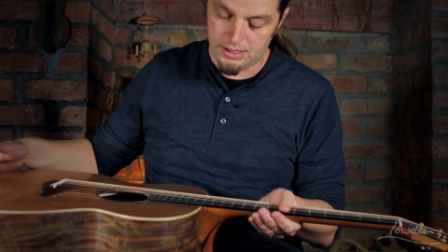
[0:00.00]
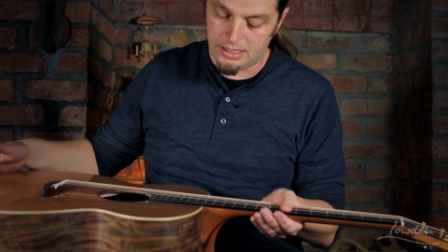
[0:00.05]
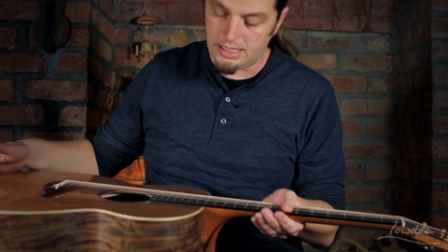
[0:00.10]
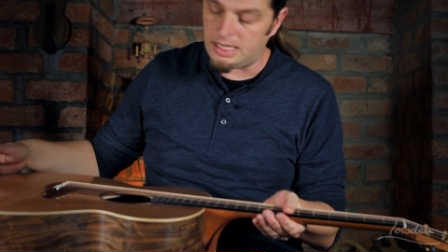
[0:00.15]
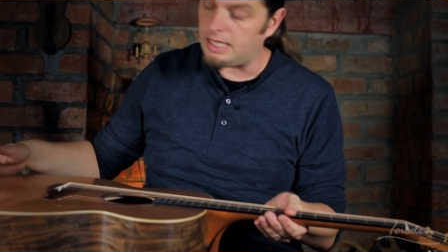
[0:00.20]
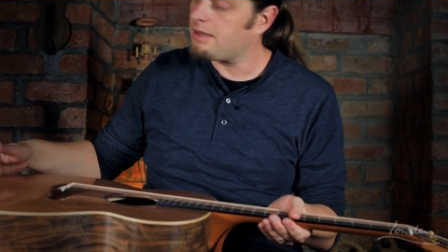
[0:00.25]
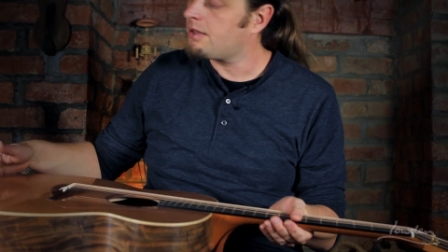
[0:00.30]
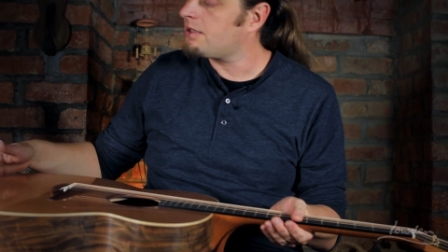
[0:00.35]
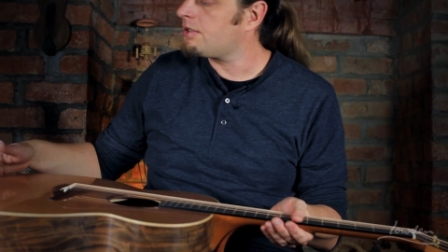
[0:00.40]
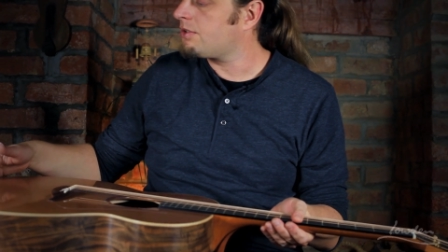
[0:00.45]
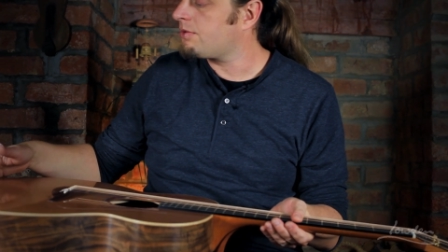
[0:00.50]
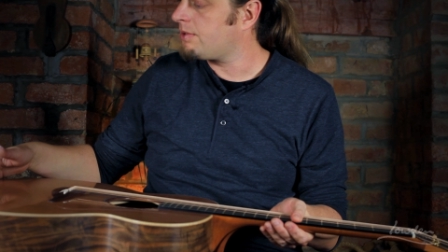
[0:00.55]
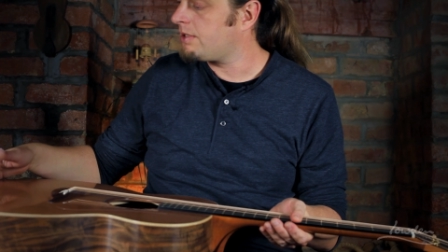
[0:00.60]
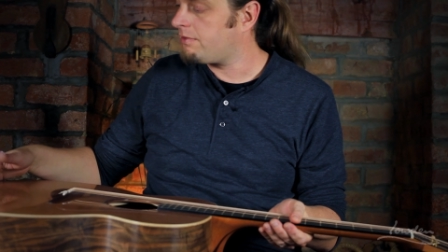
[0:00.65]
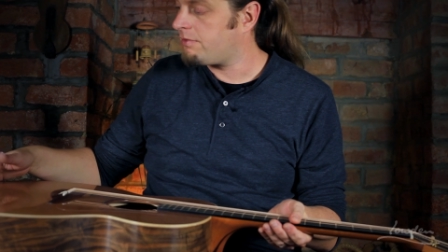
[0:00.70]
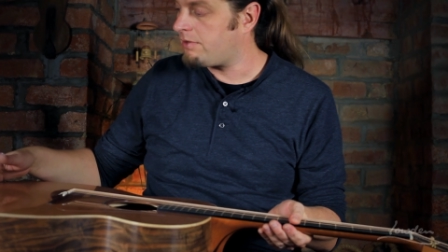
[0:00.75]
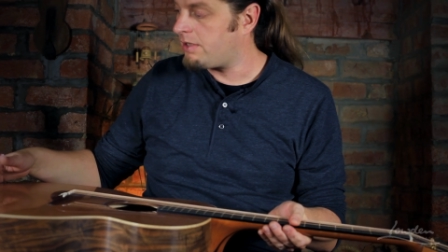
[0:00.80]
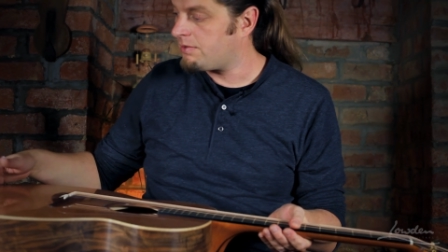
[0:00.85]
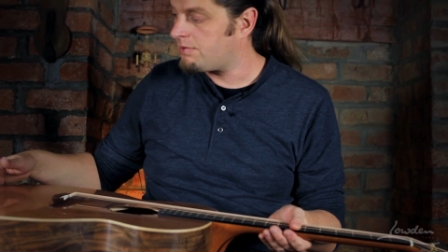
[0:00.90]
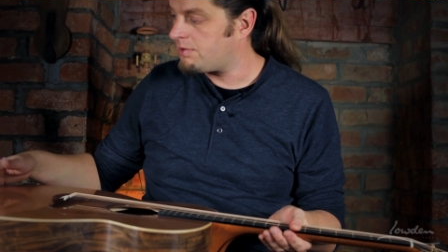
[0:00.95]
and the
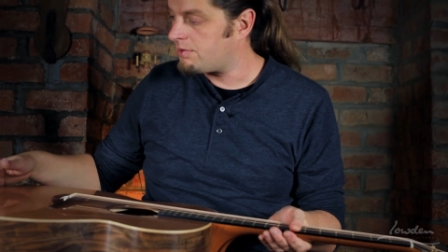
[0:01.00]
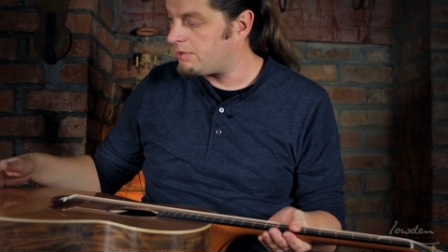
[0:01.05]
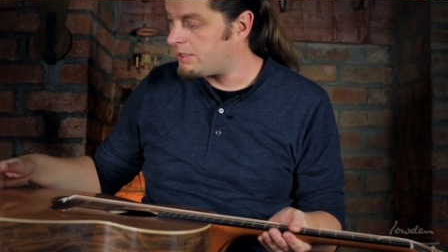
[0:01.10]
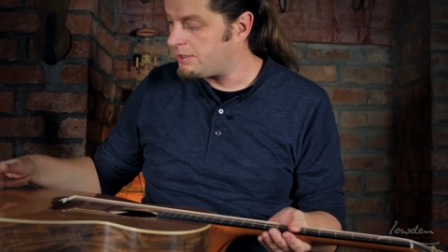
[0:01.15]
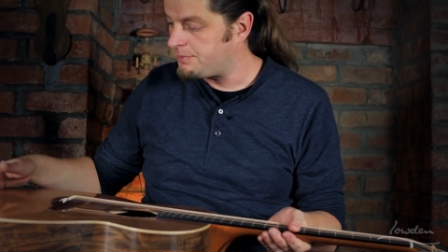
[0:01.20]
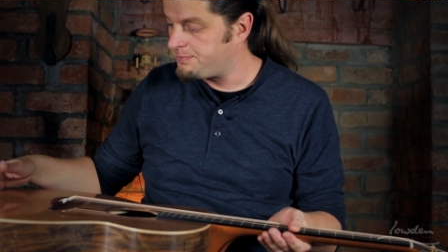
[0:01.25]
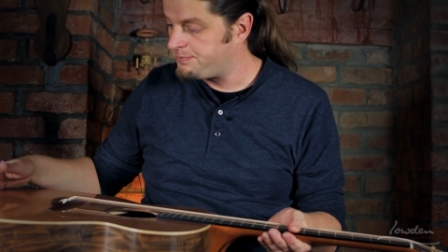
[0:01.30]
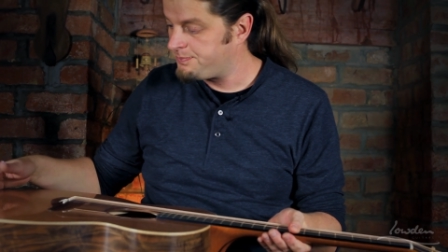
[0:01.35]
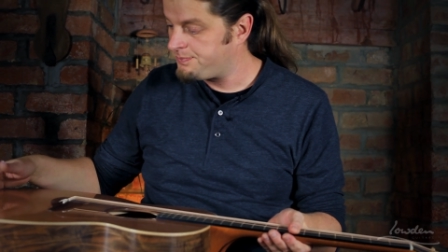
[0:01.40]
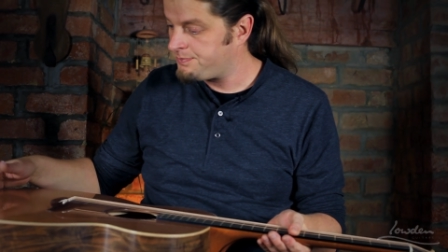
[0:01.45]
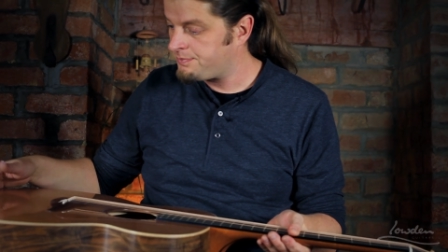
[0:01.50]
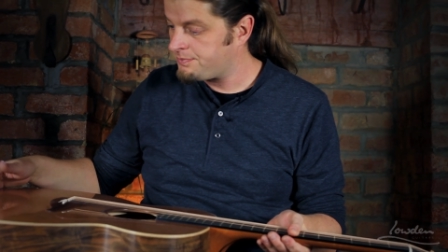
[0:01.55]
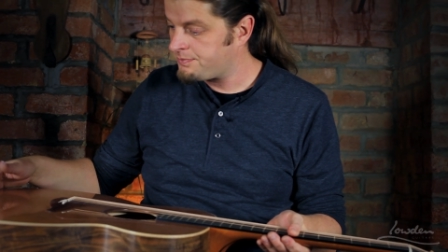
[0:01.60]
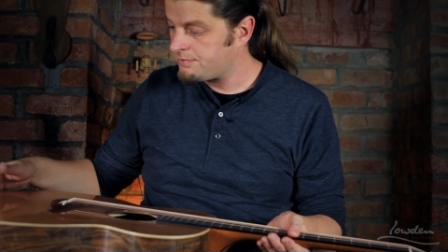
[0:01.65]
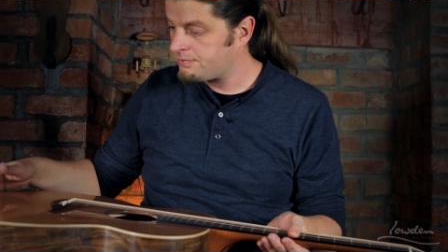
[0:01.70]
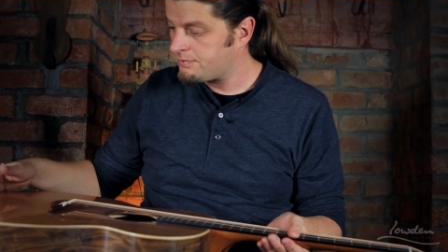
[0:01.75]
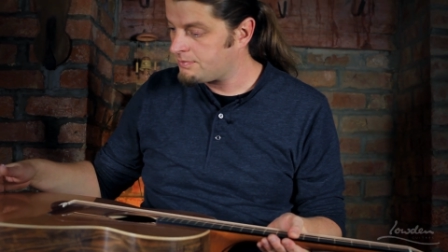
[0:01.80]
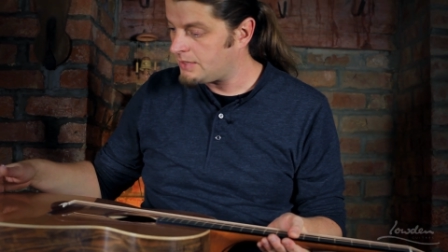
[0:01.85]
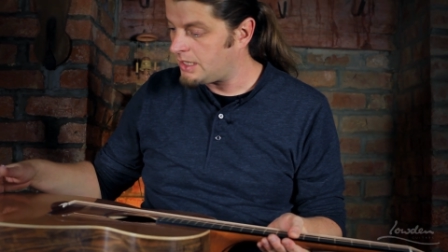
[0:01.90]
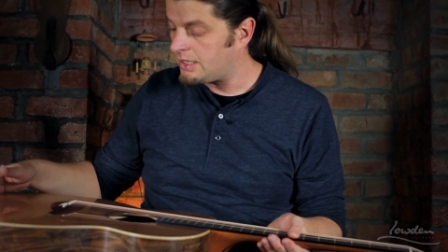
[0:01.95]
25 as well,
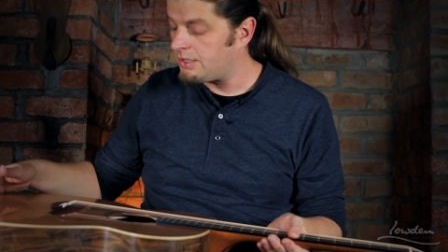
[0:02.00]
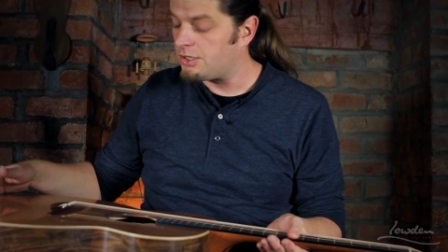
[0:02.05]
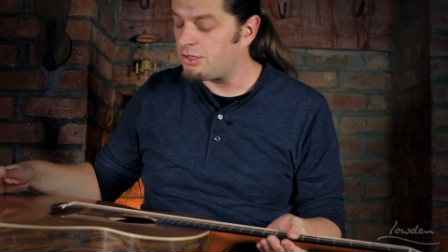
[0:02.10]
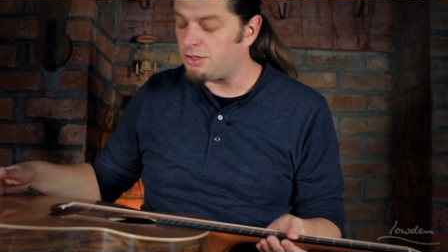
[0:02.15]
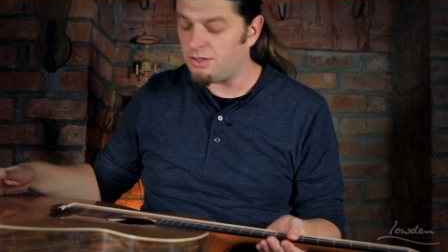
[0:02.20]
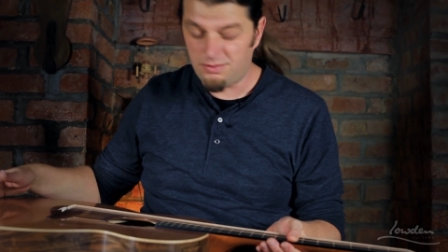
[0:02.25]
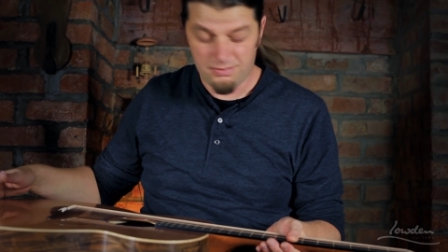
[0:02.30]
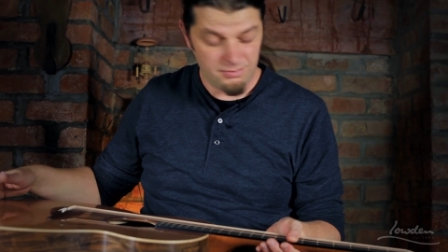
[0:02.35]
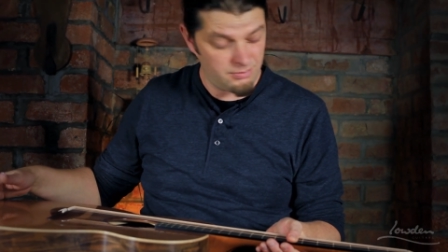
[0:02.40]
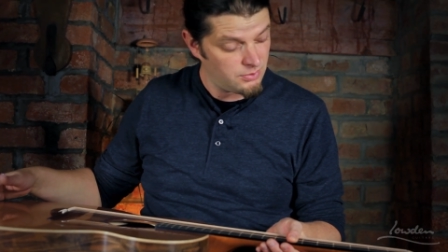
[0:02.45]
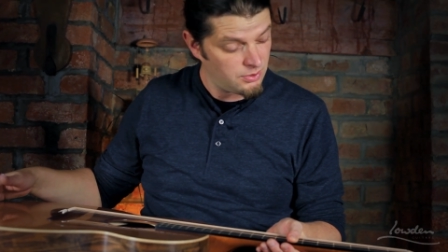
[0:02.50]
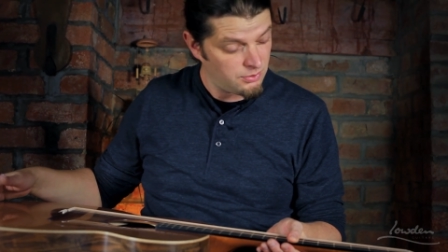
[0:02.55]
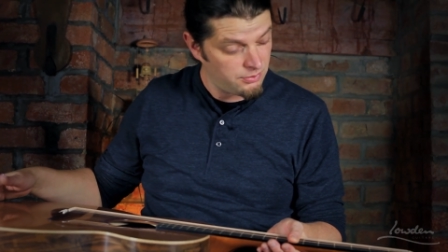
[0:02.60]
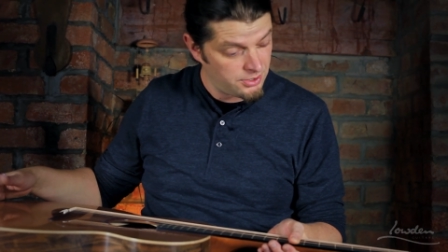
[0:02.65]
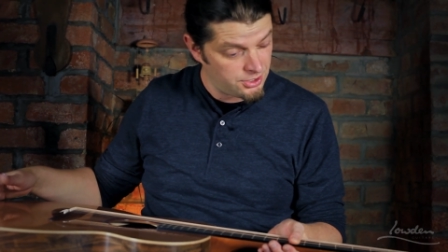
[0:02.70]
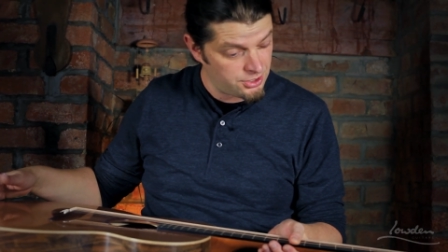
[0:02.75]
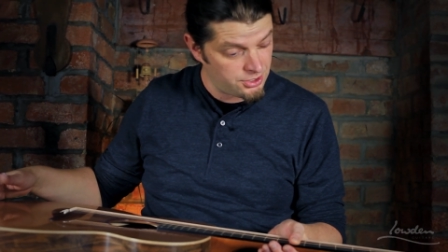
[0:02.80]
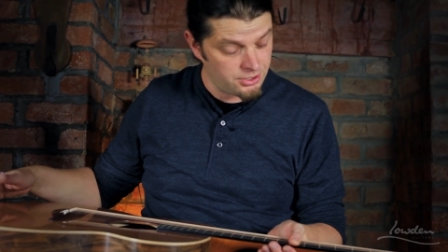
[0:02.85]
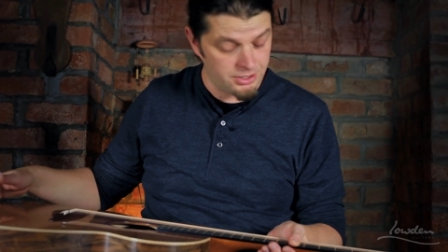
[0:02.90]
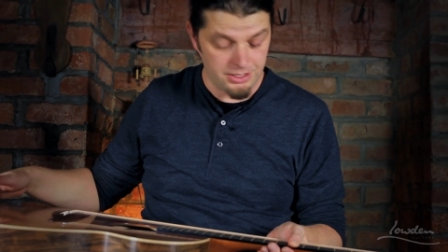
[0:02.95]
and the
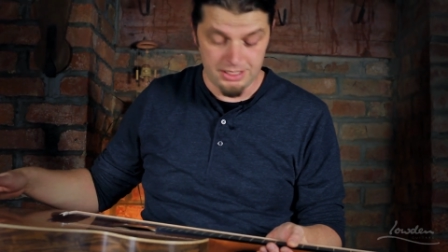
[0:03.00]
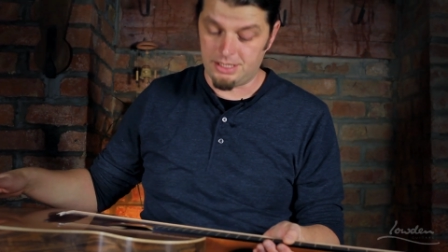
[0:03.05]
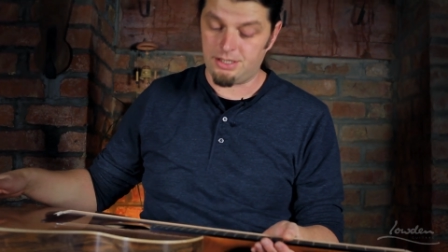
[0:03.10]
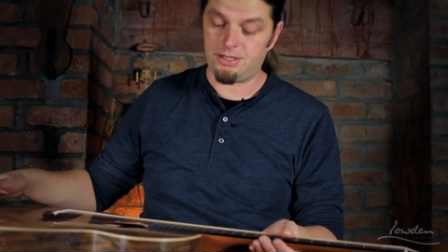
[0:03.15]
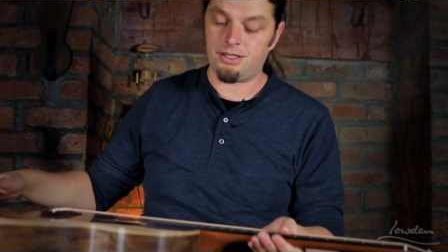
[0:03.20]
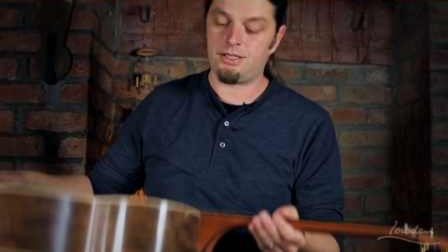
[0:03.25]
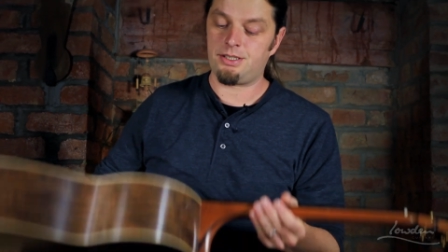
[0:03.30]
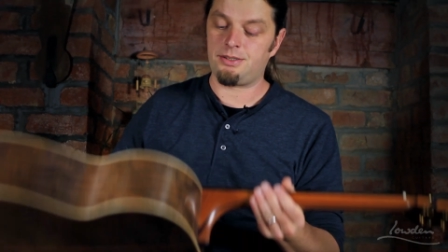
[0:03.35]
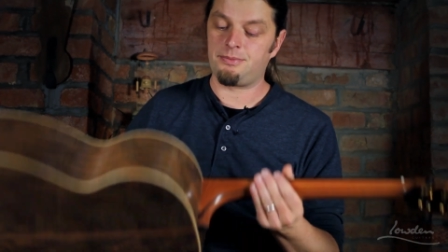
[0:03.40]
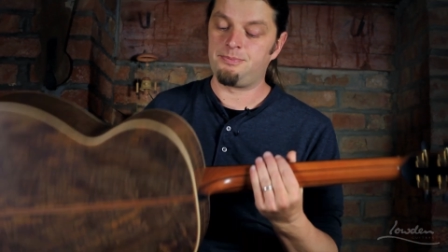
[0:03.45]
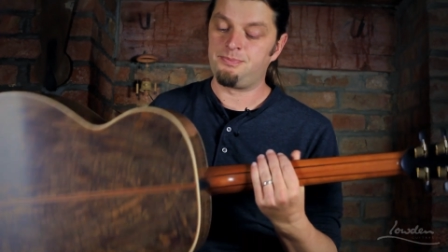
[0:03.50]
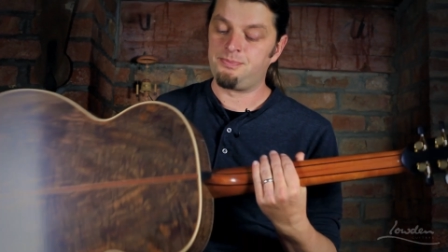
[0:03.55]
original series.